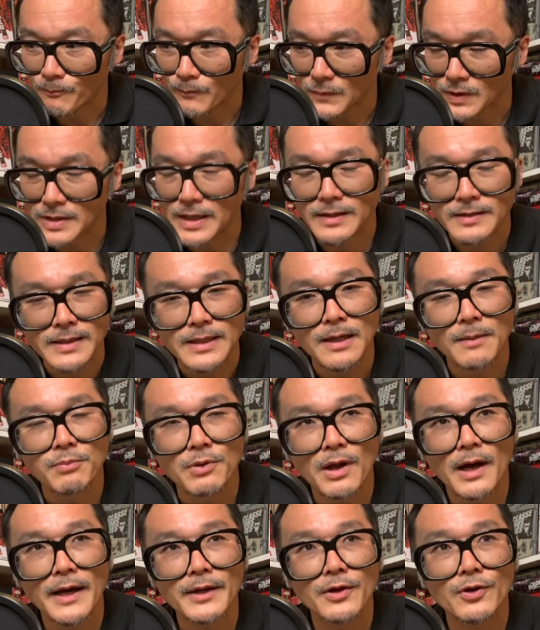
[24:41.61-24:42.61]
technique
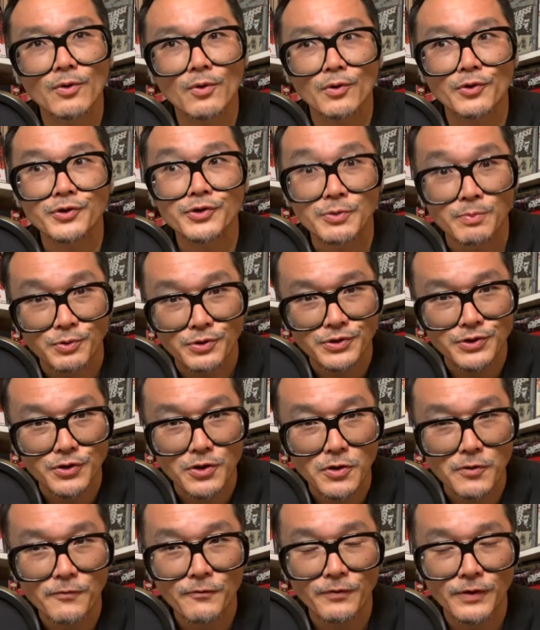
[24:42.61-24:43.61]
applied in order to
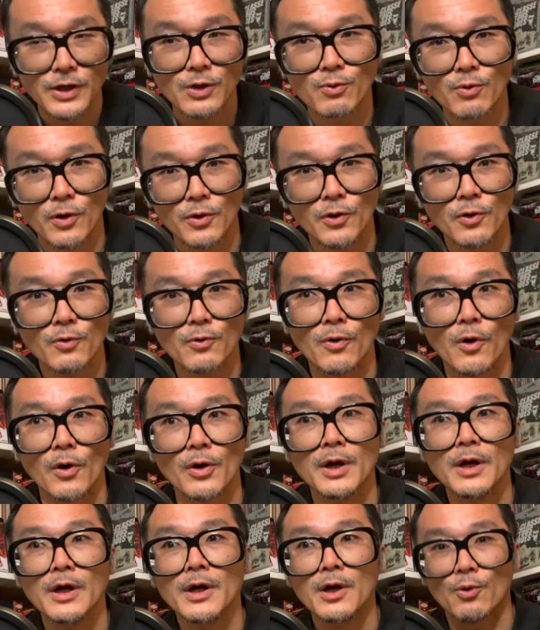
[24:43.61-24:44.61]
preserve the quote-unquote
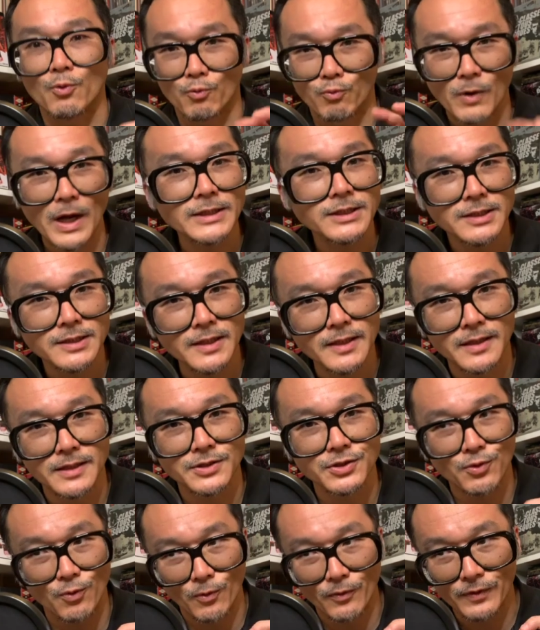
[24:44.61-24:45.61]

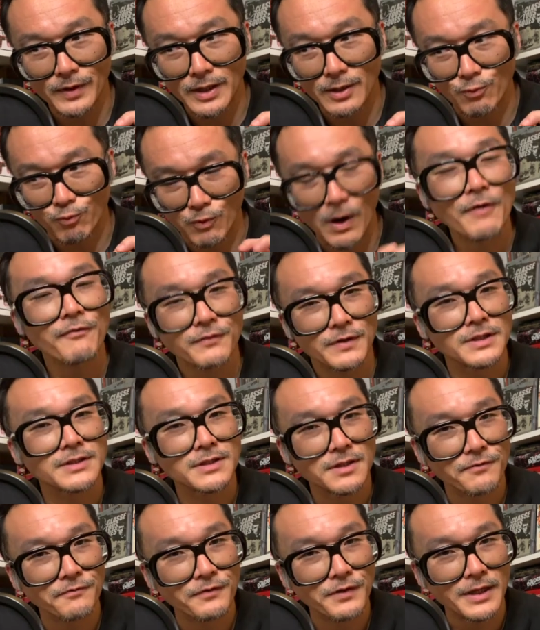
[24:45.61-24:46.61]
rustiness or the roughness
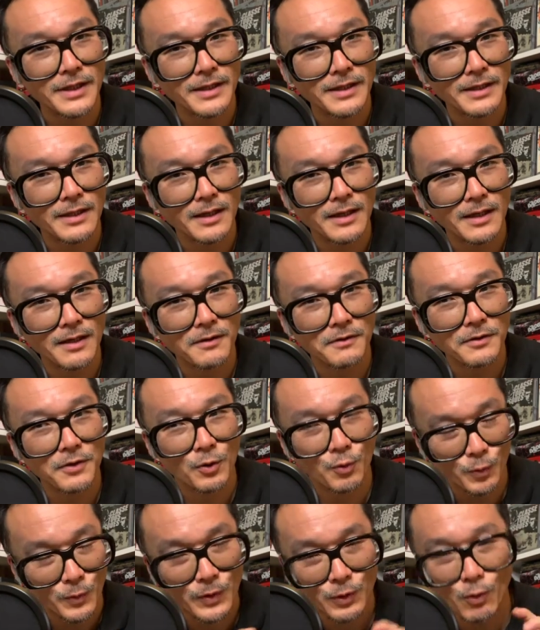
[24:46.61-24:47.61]
of the
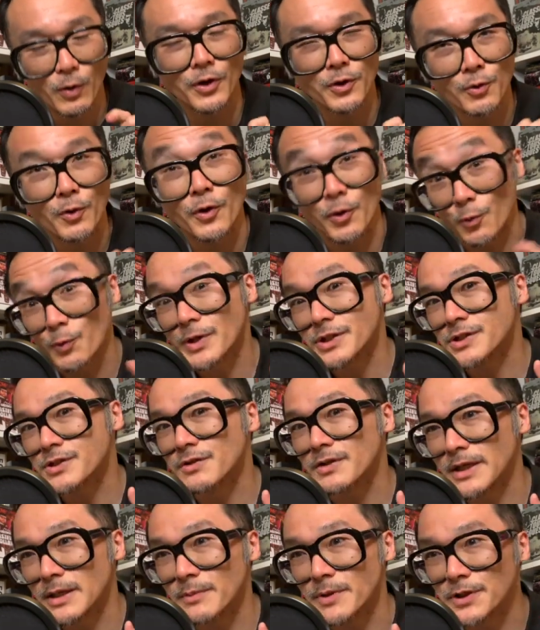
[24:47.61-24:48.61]
quote-unquote original
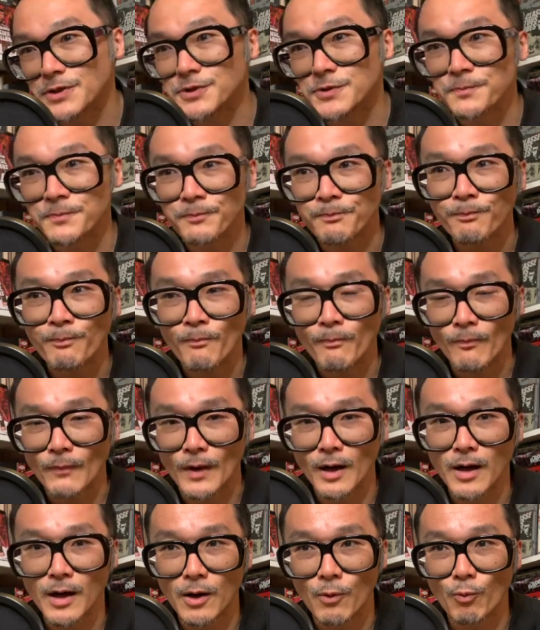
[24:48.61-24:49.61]
image.
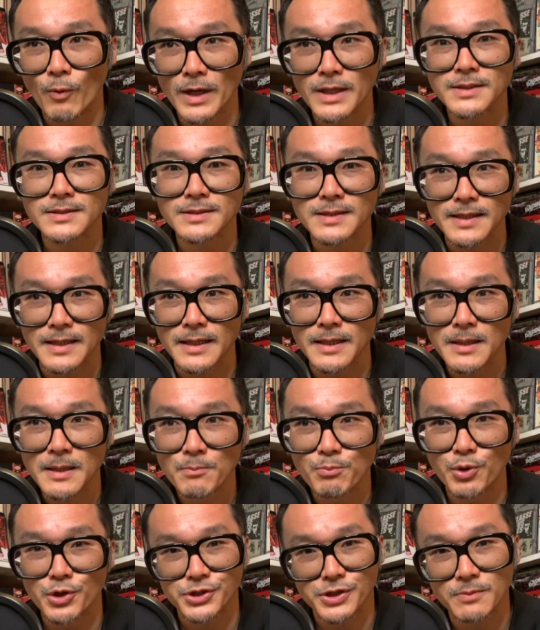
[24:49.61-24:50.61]
What is the
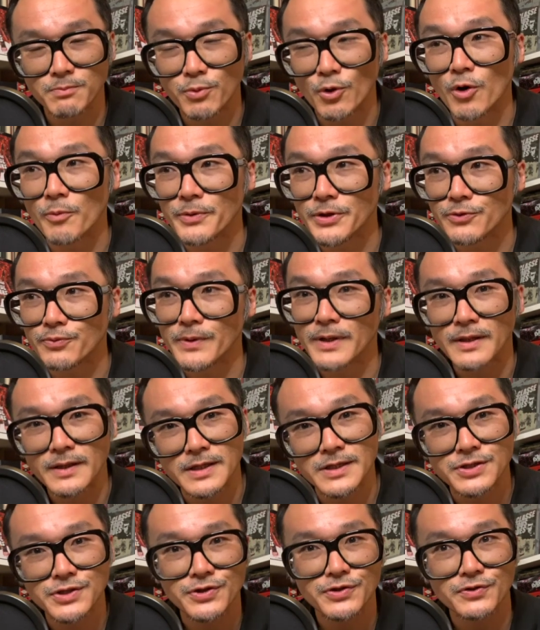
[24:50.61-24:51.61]
push and pull between
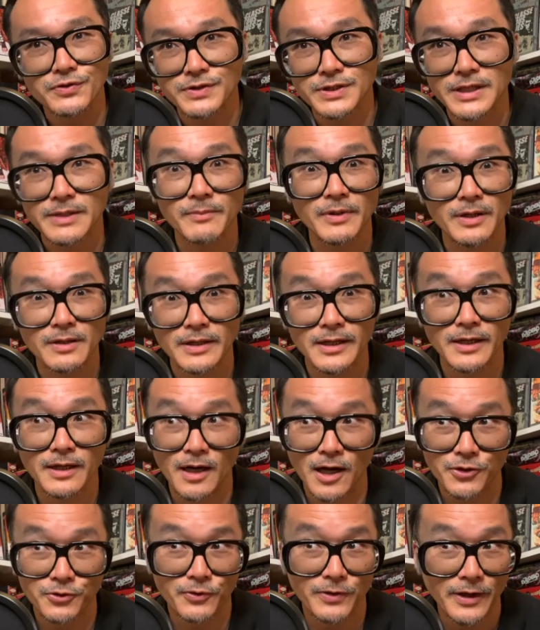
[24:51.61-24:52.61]
these two seemingly
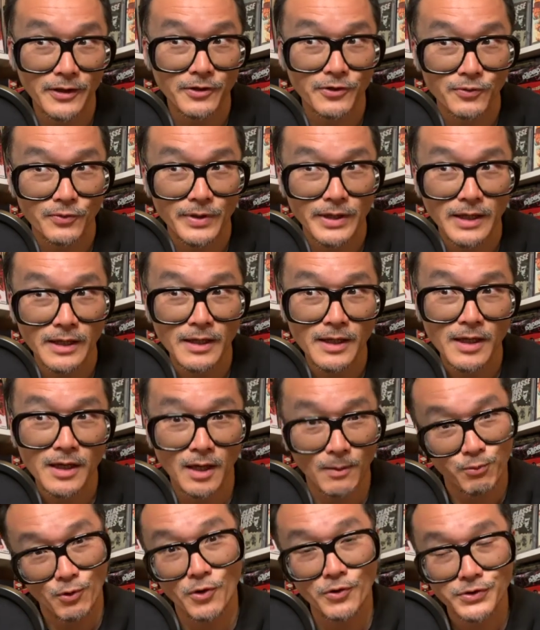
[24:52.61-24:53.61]
contradictory
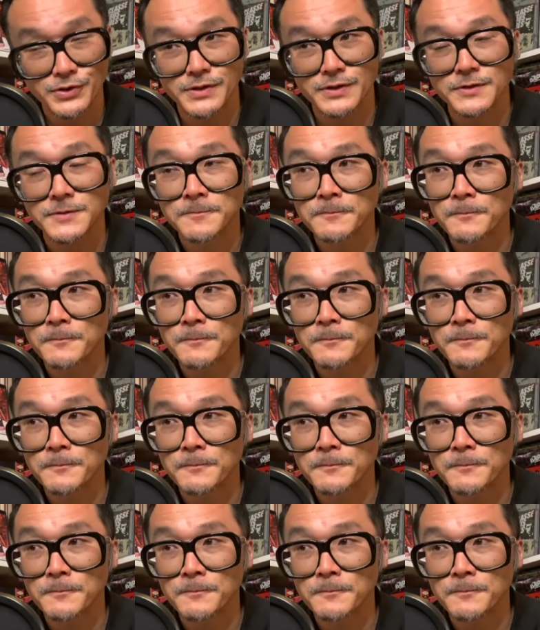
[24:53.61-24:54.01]
approaches?